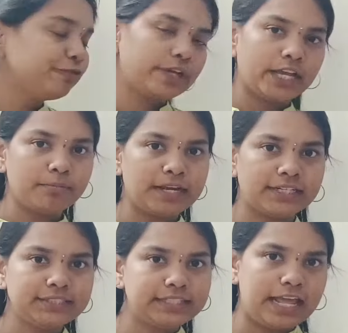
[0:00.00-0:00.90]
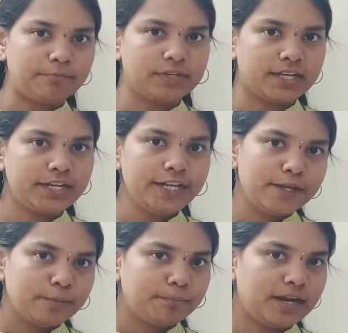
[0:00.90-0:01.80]
of A minus lambda I
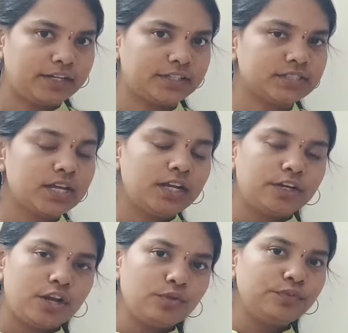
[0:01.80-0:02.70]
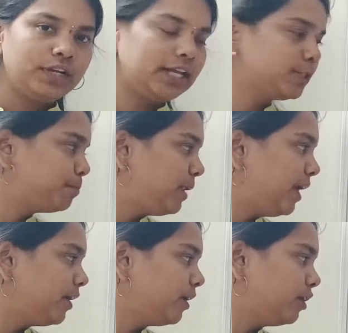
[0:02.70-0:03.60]
matrix. Now we will
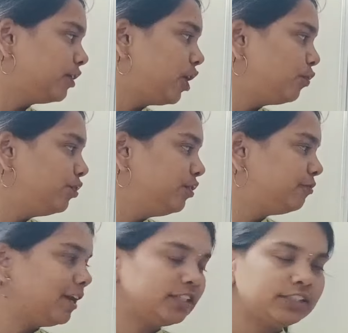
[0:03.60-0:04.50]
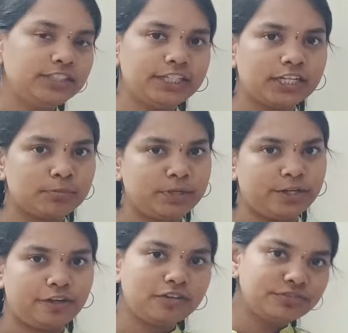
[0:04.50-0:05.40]
explain. Now we will find the
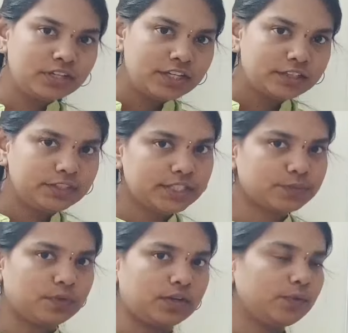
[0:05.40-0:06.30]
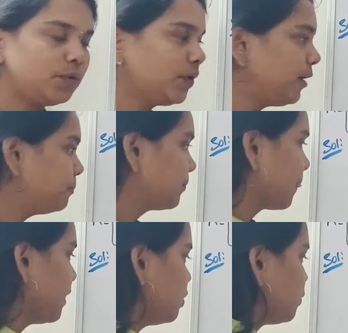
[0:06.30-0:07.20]
determinant of this one. Okay.
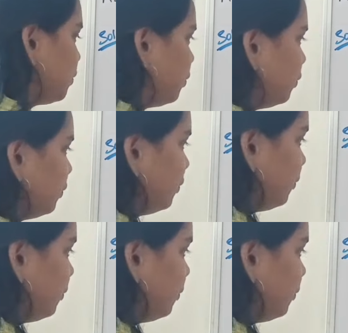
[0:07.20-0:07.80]
So